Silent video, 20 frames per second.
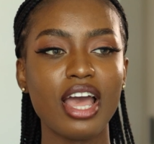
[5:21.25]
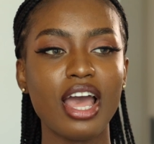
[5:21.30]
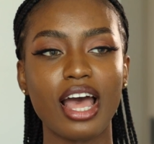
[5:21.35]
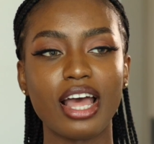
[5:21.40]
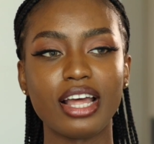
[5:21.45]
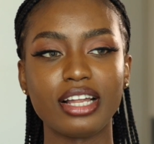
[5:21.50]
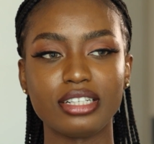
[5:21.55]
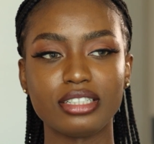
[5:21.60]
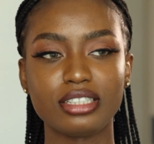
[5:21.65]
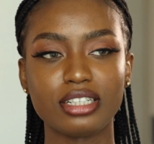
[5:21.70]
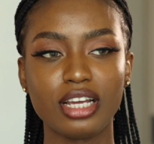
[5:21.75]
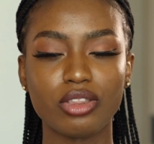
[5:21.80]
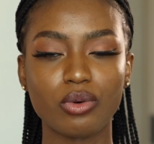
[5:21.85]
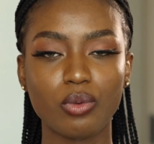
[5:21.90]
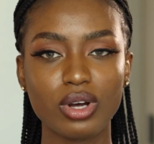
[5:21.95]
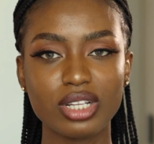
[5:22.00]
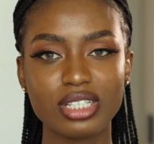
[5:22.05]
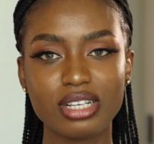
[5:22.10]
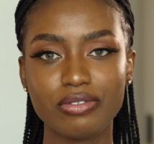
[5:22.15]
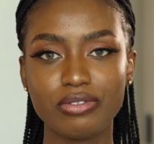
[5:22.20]
and the
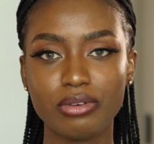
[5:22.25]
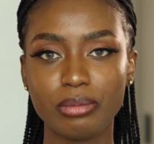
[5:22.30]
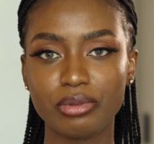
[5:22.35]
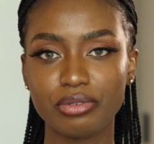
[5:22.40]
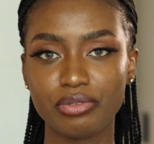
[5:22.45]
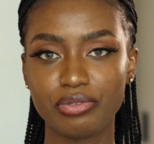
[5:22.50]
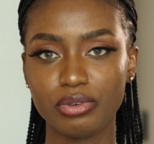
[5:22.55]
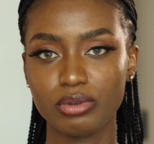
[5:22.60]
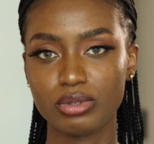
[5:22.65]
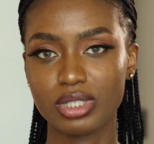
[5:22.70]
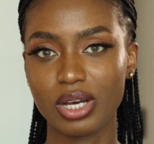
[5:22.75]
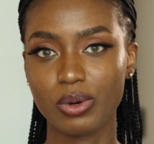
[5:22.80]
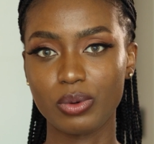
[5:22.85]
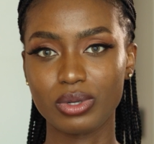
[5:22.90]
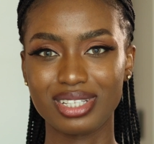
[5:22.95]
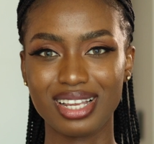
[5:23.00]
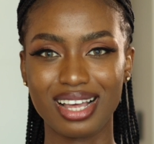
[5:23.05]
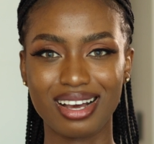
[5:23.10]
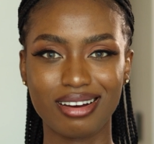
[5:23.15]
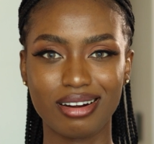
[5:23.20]
water from the filter
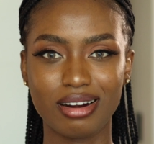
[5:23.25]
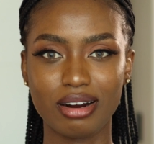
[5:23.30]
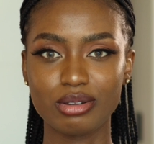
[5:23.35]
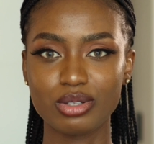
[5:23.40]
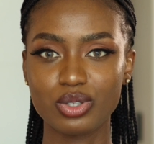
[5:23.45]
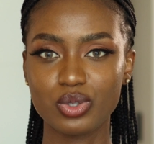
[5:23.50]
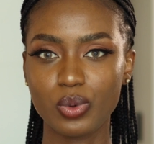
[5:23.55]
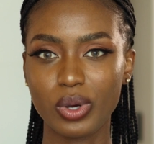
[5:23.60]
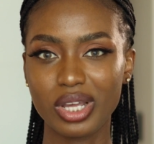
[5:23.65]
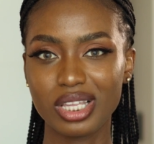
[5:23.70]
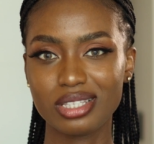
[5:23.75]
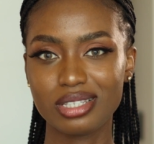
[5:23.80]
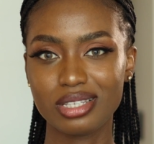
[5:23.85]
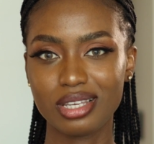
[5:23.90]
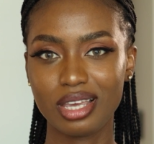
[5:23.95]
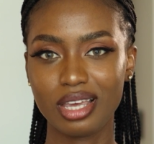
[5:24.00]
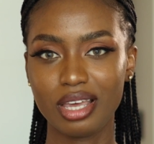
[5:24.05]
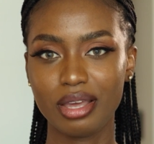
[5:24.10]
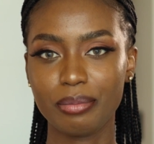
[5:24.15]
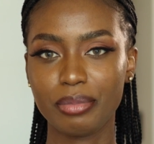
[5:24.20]
was like around
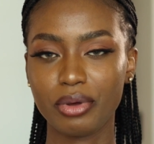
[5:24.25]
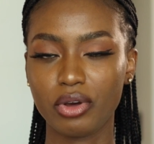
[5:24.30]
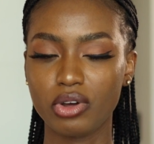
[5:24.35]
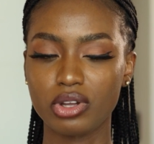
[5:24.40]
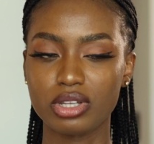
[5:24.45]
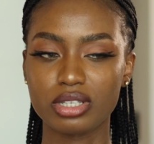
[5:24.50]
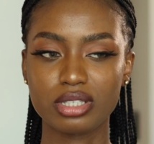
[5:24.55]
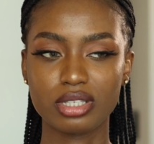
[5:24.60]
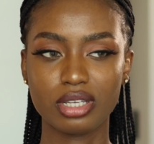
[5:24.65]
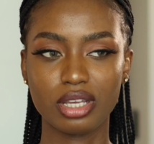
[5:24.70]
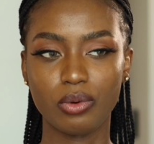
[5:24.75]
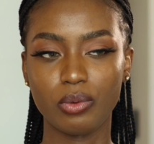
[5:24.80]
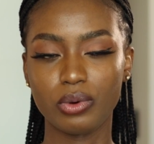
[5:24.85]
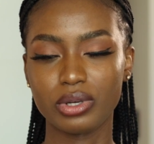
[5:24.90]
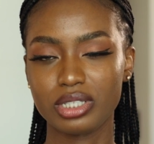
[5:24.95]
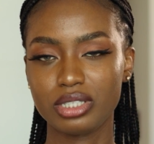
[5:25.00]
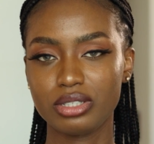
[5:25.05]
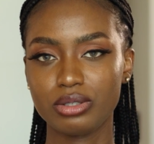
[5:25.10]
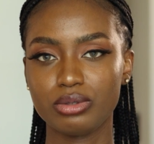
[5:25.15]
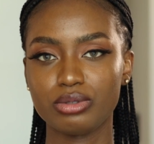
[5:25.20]
20, because it
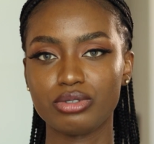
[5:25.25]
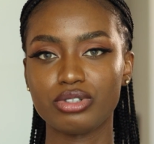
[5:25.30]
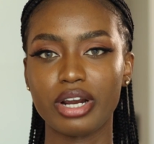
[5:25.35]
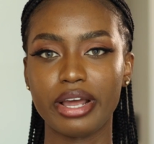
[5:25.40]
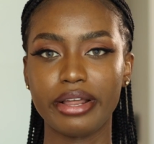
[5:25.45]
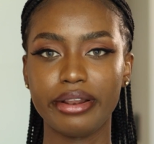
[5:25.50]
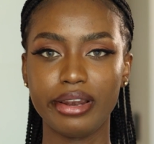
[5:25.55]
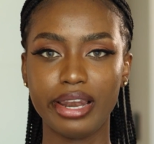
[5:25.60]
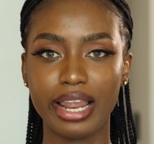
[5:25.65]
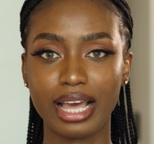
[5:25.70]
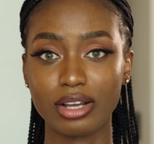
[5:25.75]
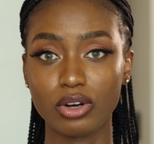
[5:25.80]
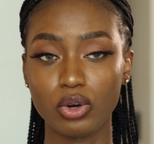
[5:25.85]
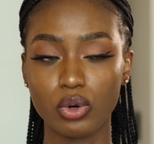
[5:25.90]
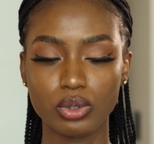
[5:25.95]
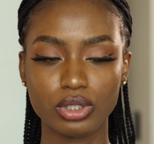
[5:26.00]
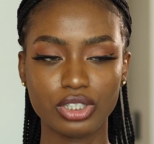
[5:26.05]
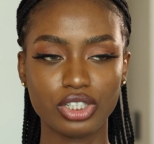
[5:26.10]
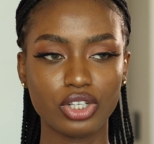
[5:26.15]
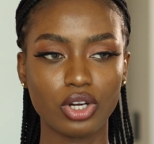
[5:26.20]
was still trying like
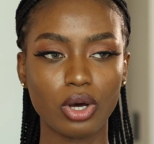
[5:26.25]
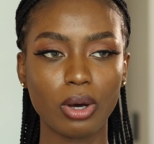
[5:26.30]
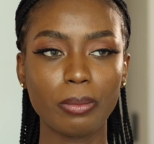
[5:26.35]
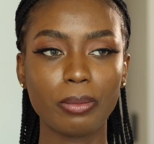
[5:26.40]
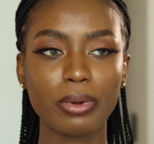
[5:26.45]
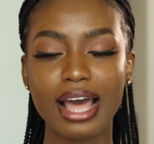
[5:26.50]
loading up,